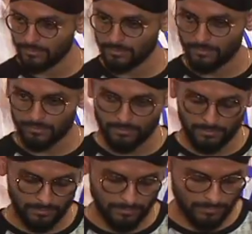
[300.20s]

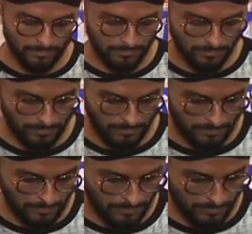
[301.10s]

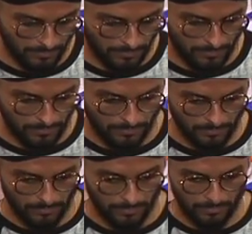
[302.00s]

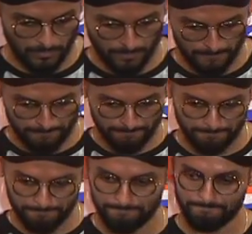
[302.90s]

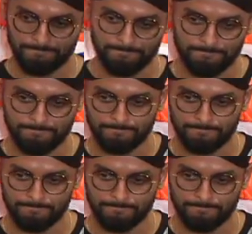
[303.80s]
The person shown says nothing.